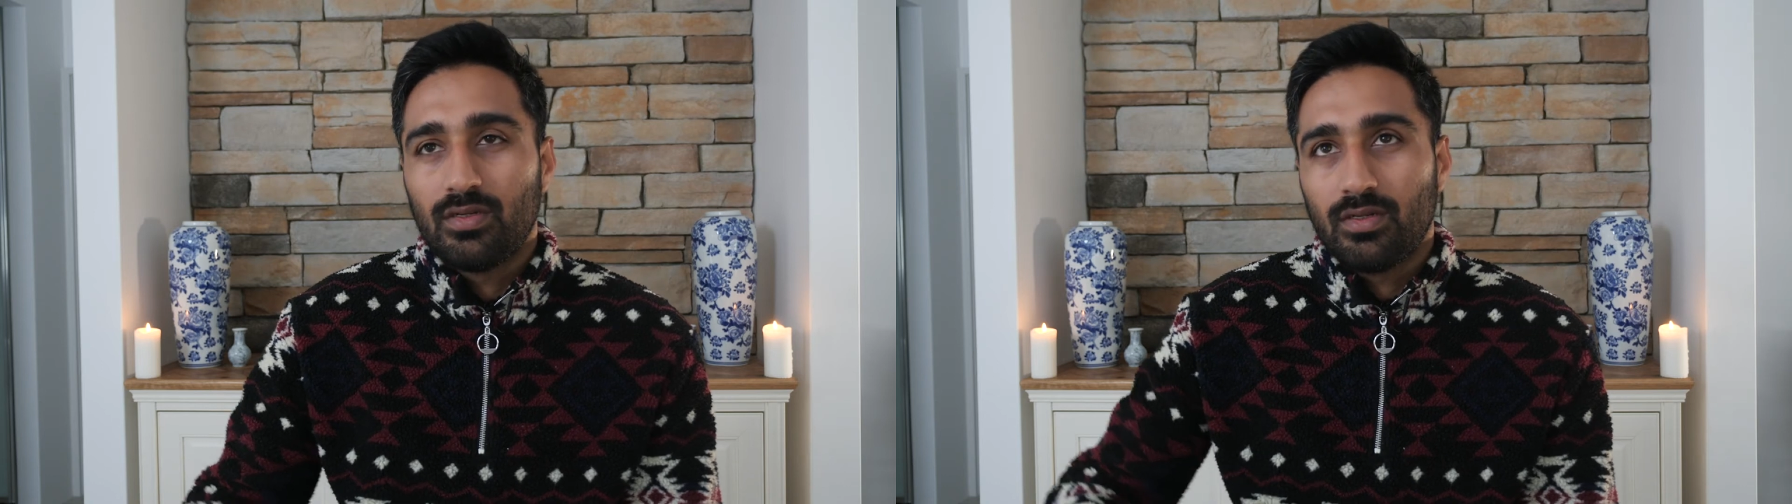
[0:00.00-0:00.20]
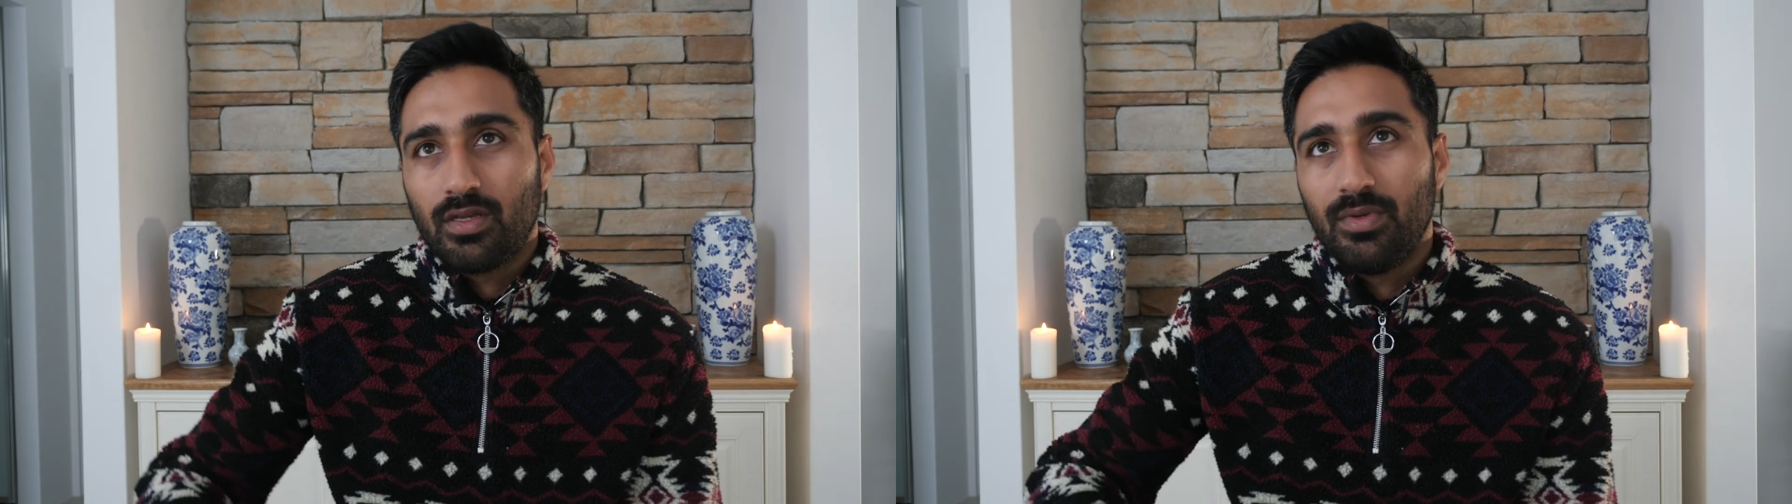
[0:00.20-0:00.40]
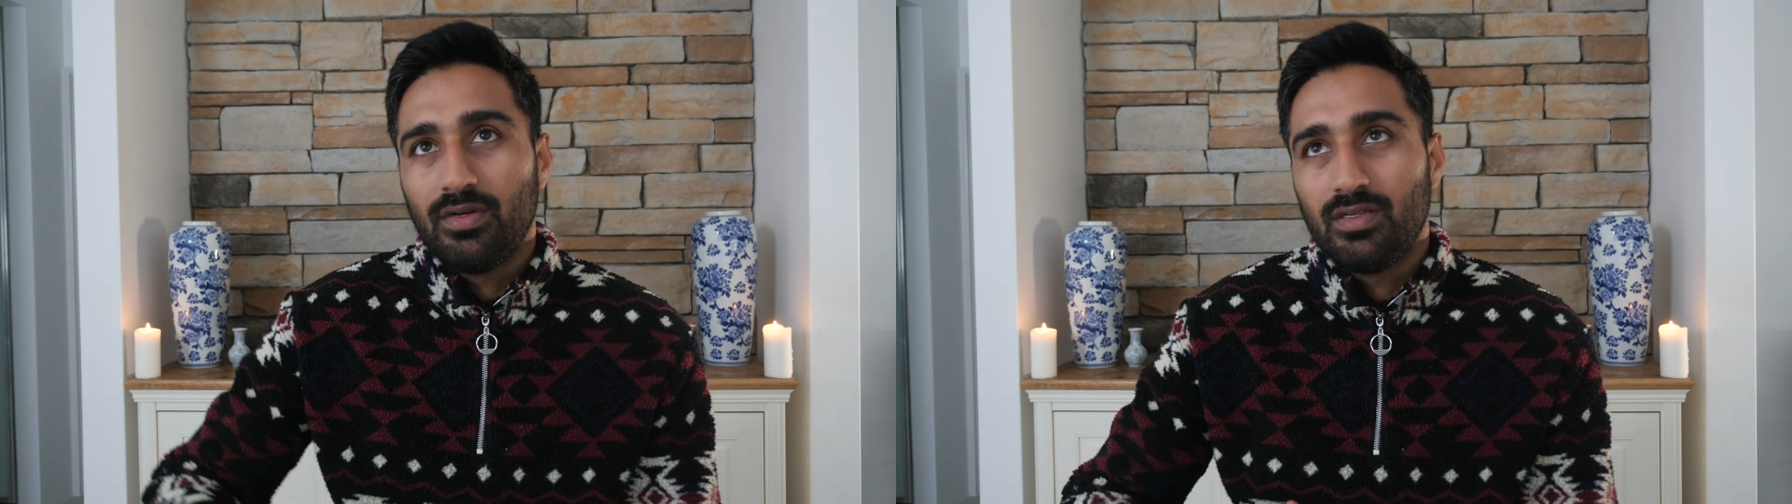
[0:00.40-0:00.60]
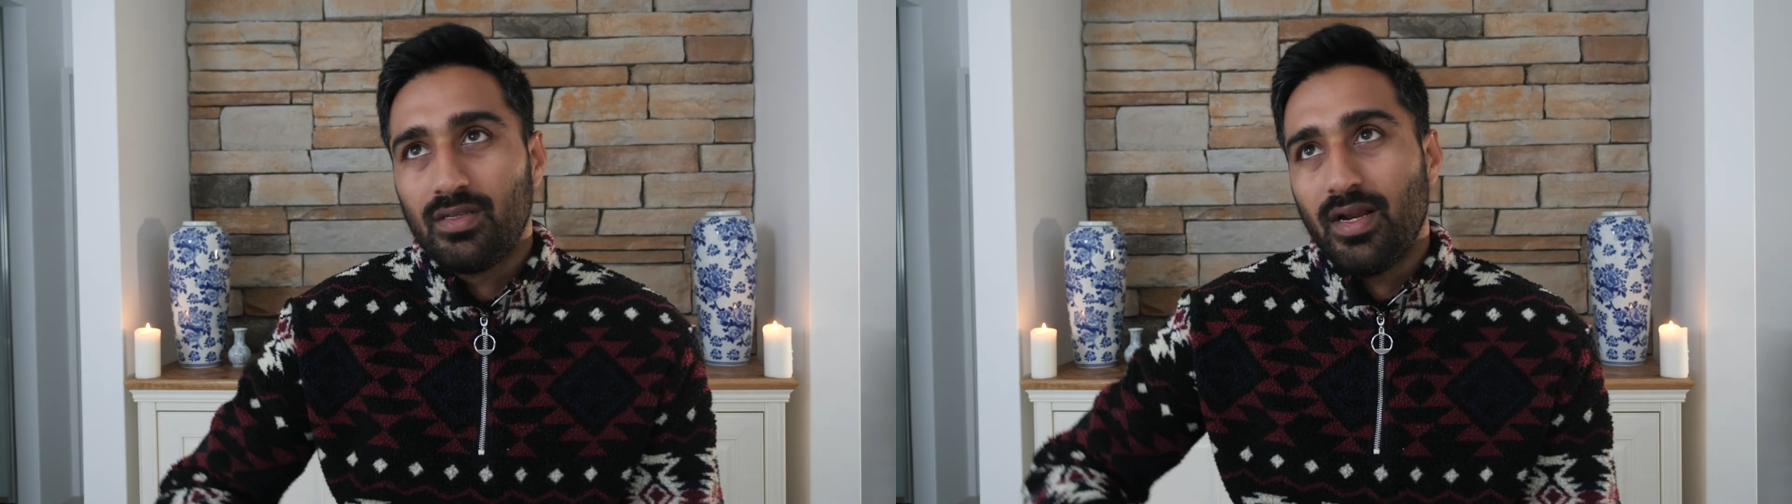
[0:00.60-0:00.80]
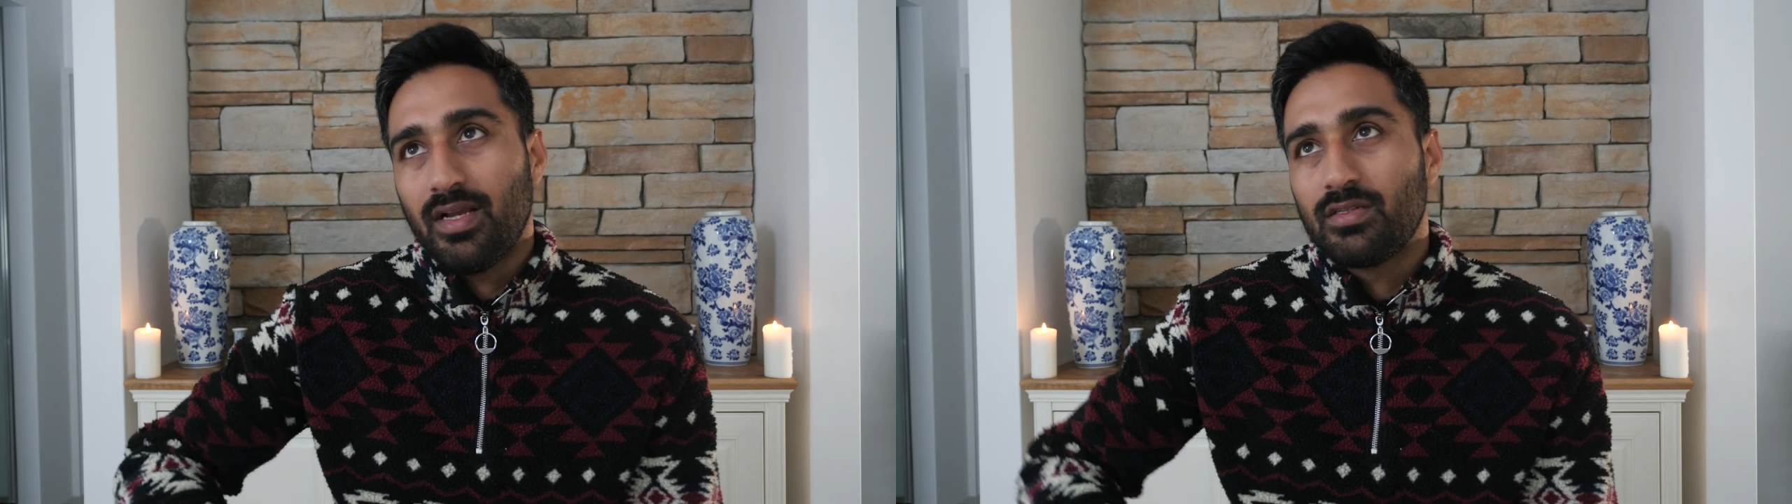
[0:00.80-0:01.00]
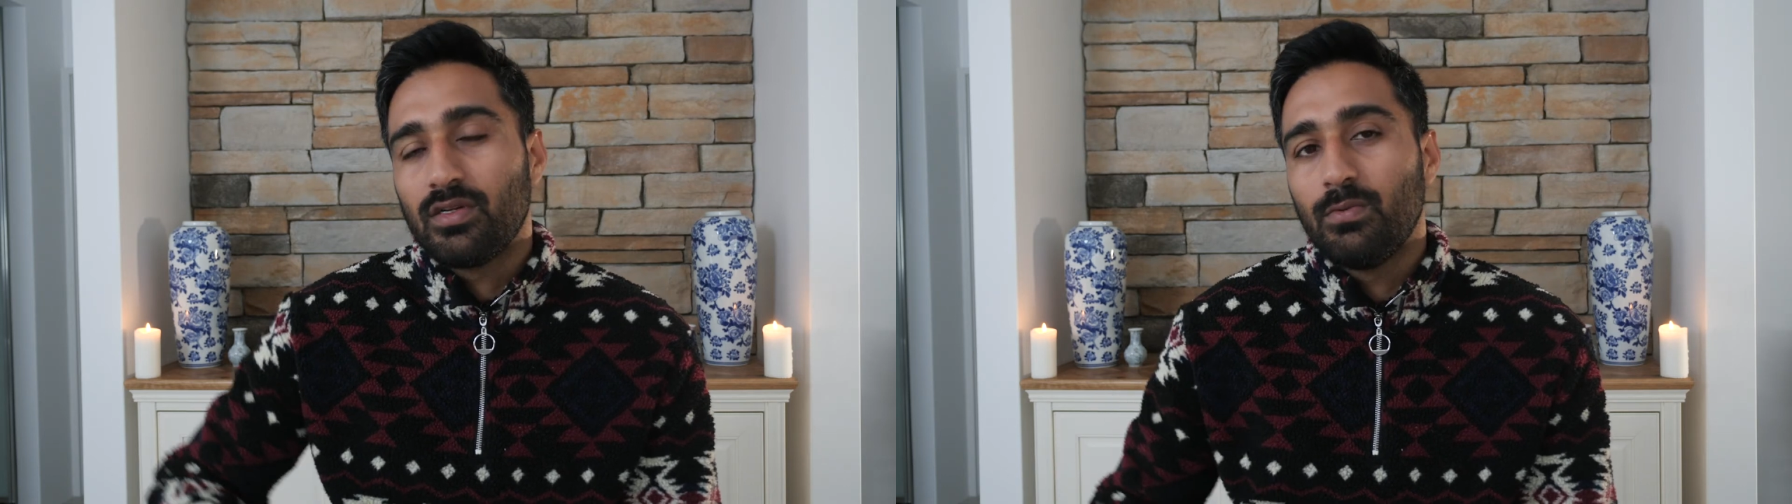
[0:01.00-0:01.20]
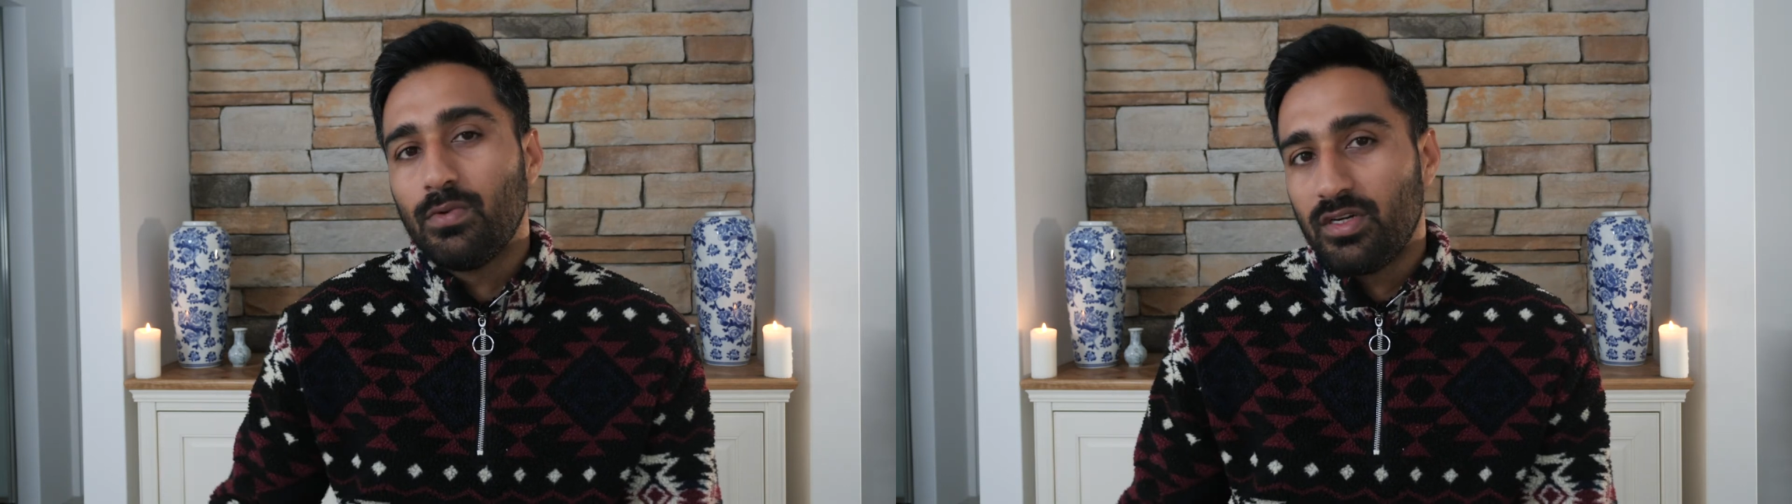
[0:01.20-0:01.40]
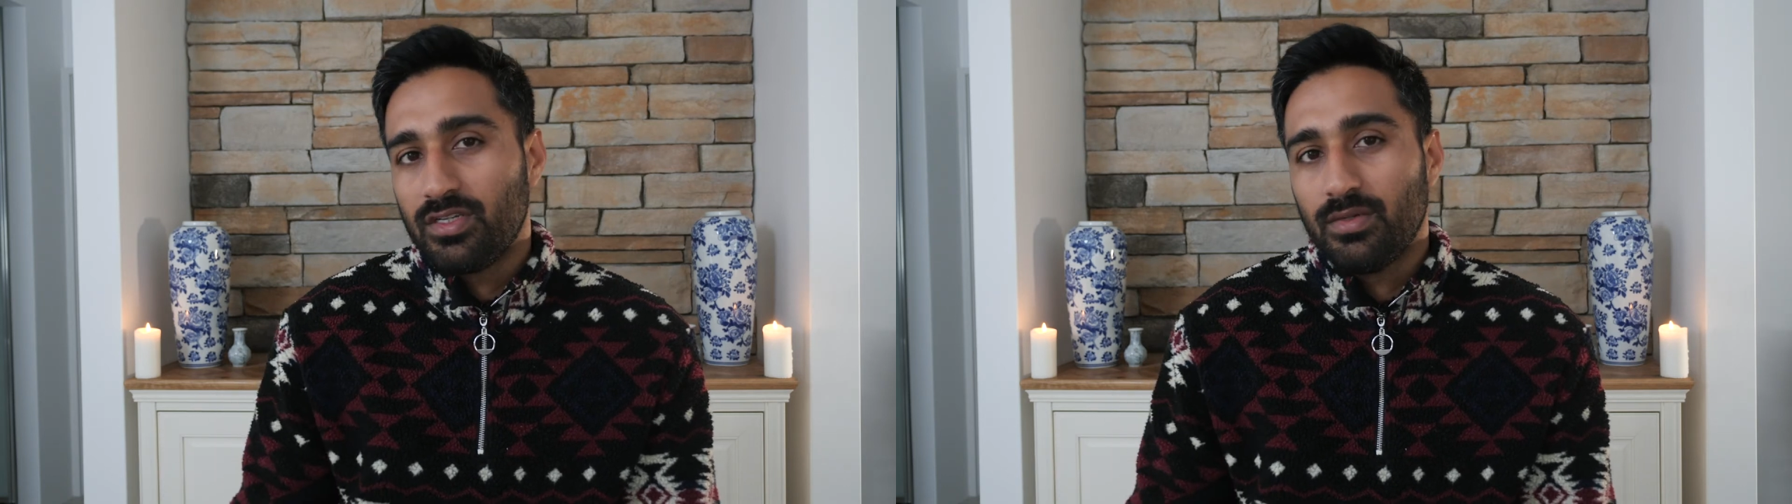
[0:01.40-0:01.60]
communities that actually
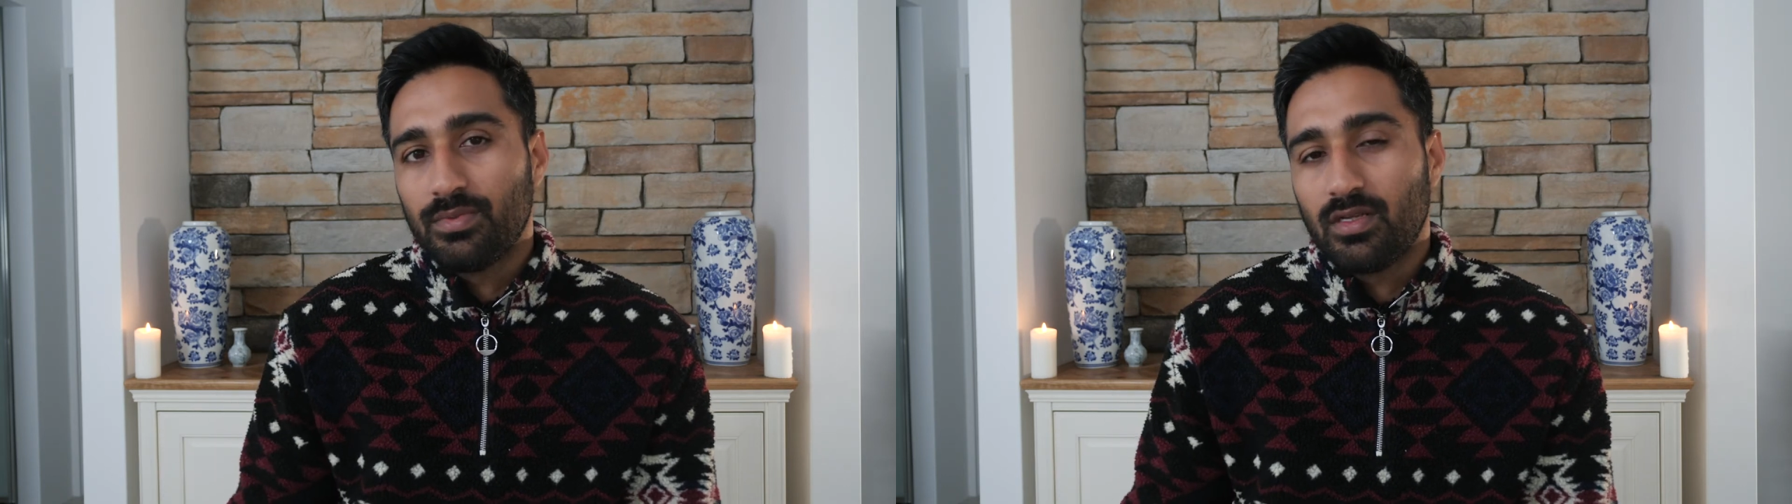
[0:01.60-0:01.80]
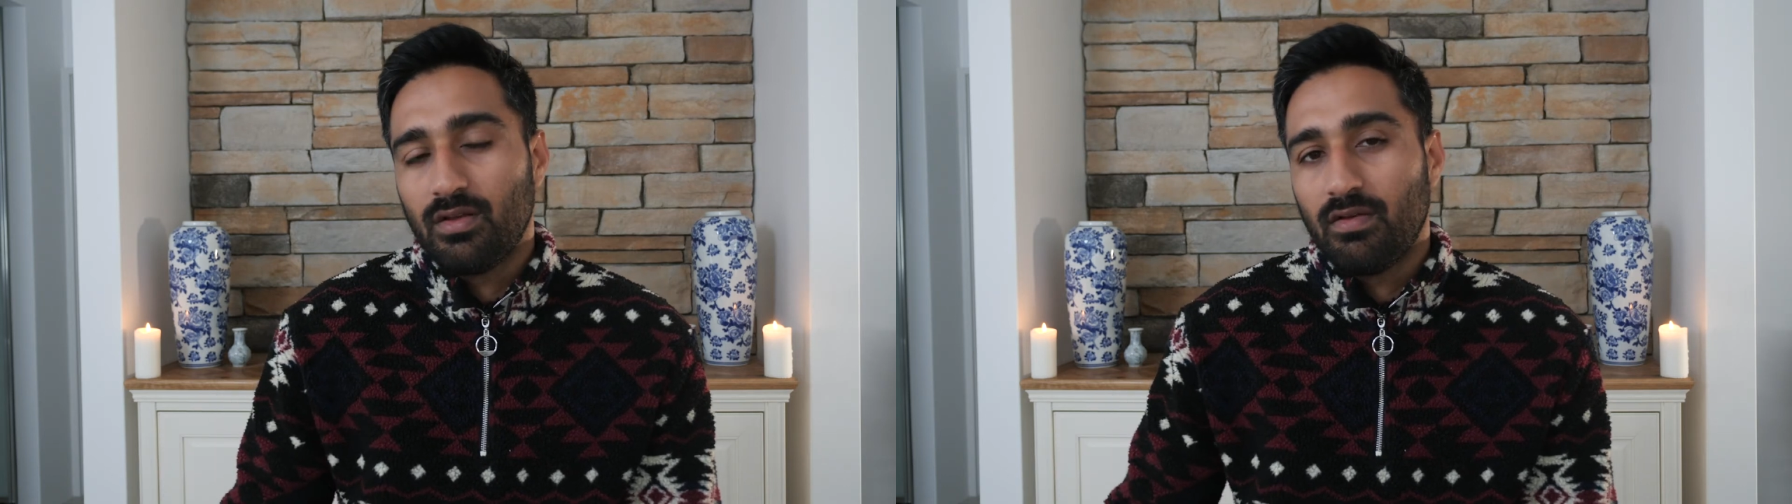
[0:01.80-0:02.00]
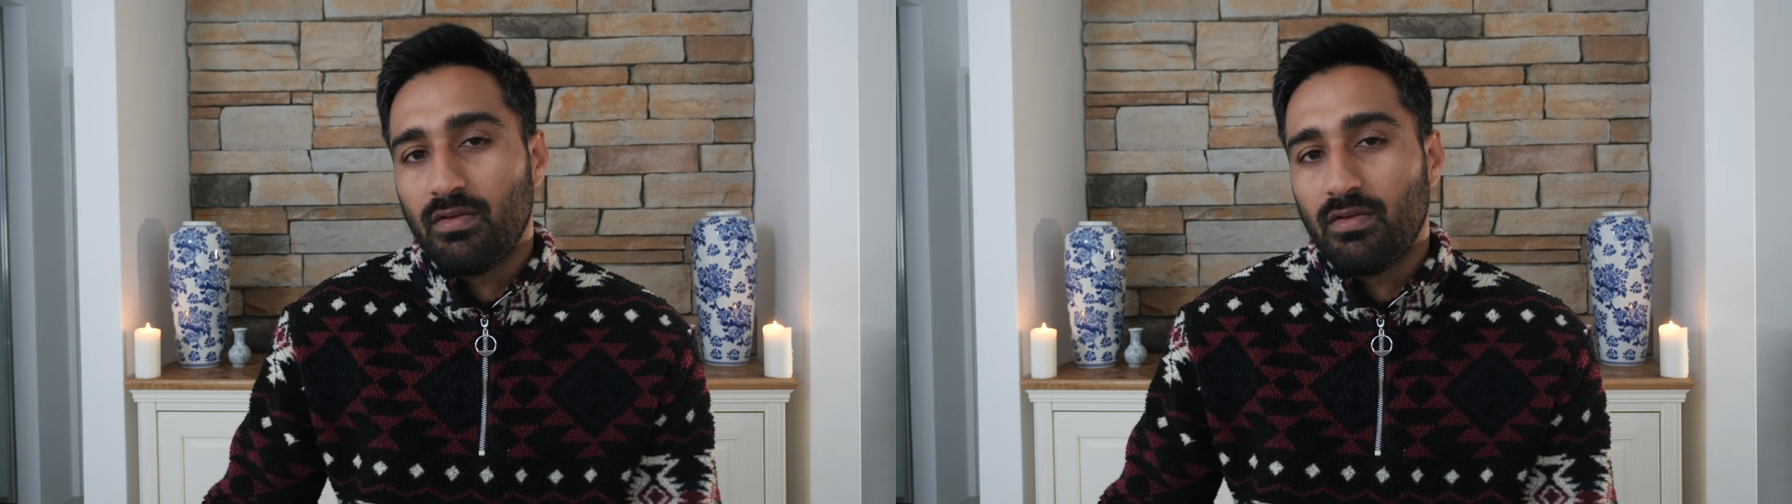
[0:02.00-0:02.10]
worships